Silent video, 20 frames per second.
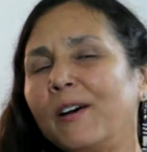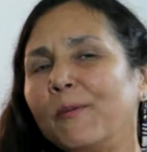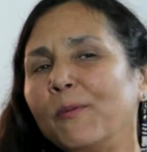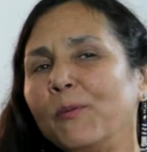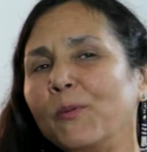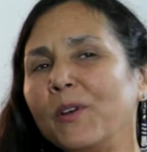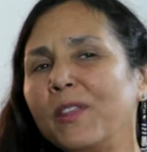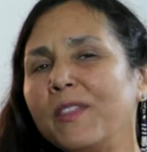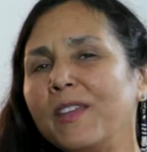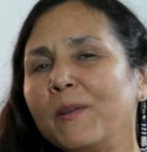
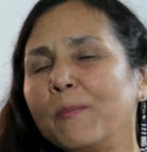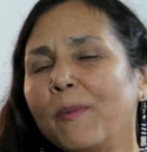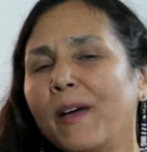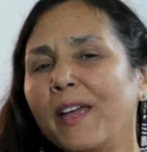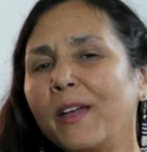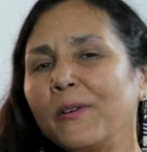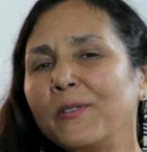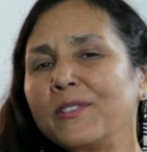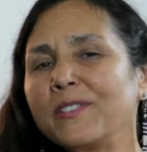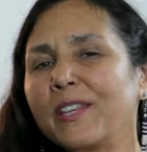within
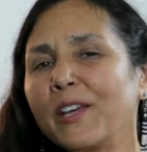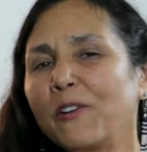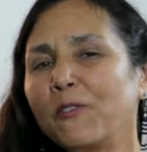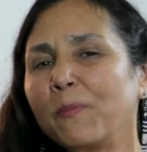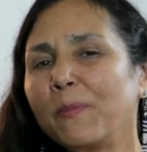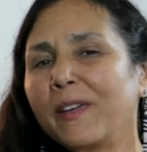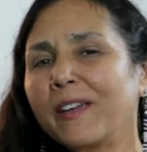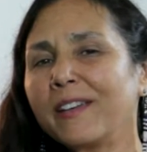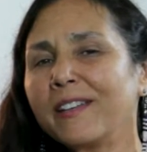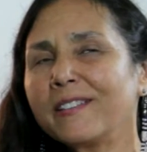my own self,
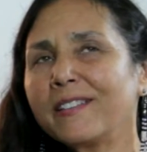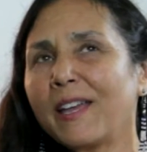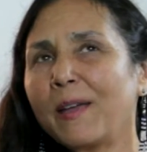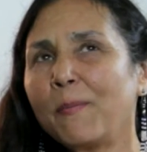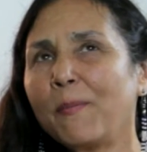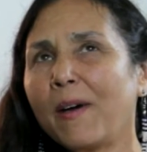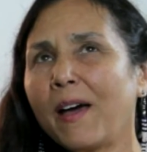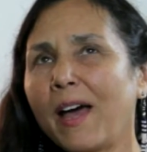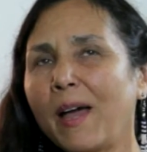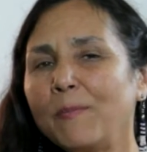because
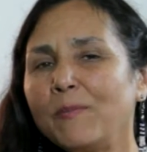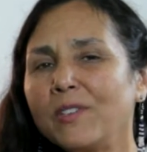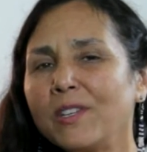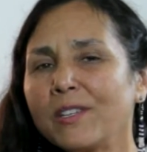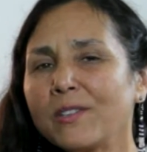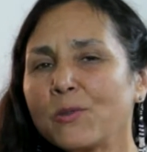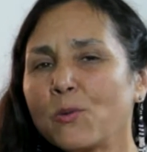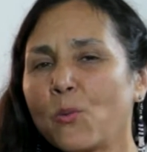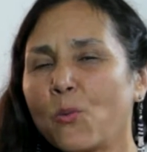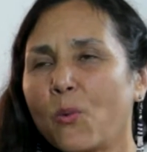I'm
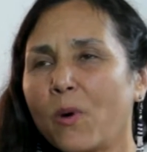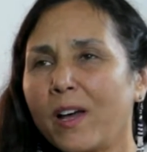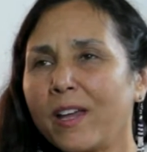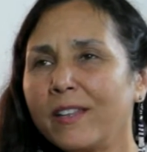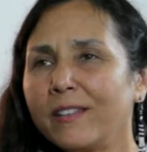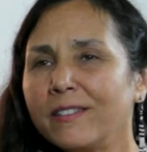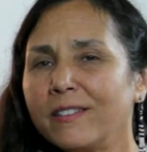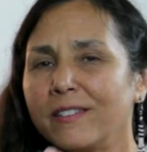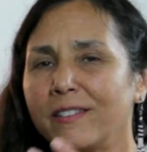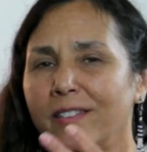just
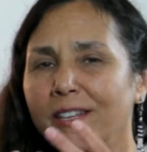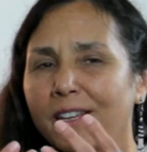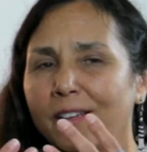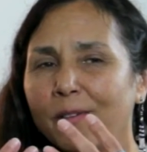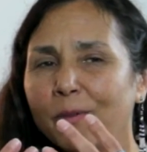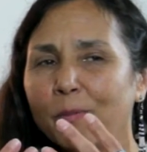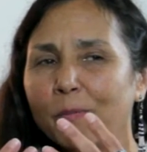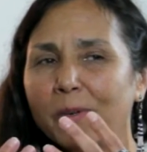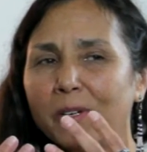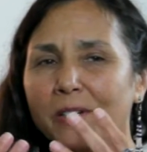one
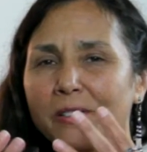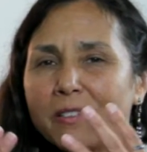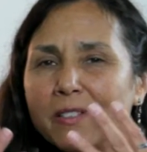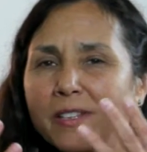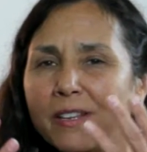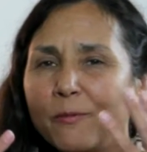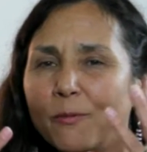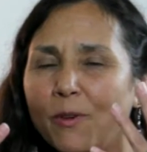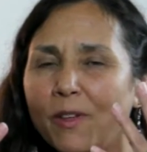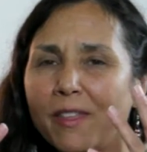single
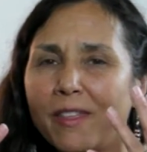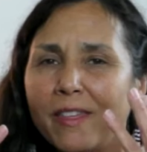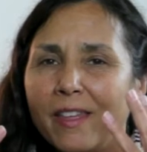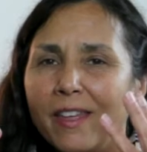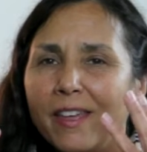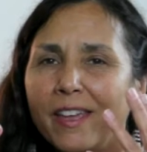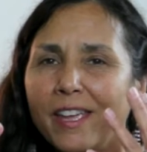person with,